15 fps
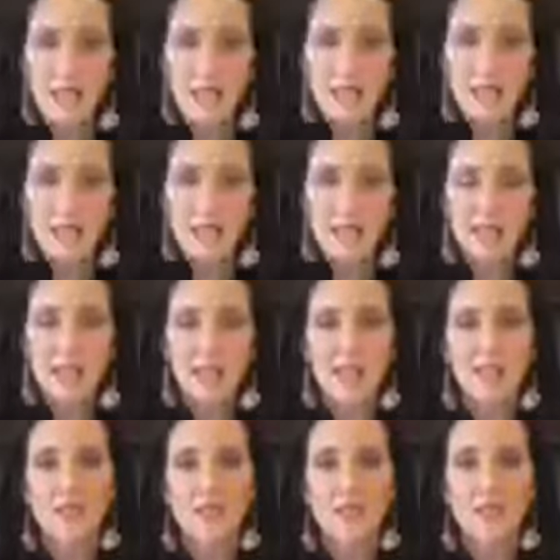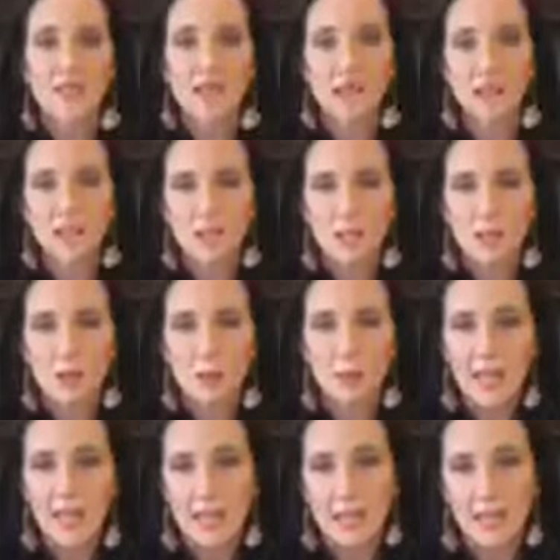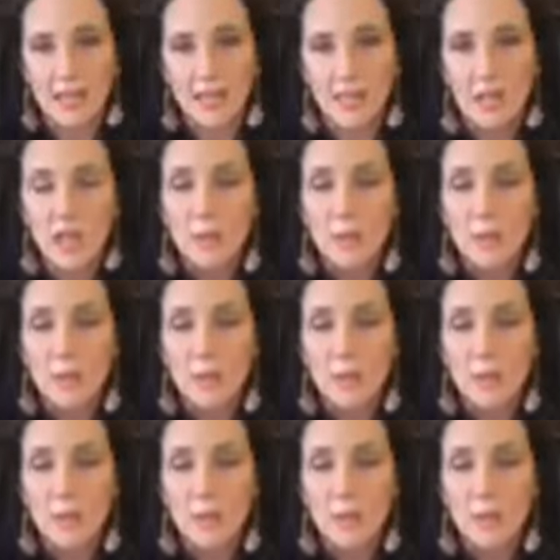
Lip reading: idea, and then we actually home can it.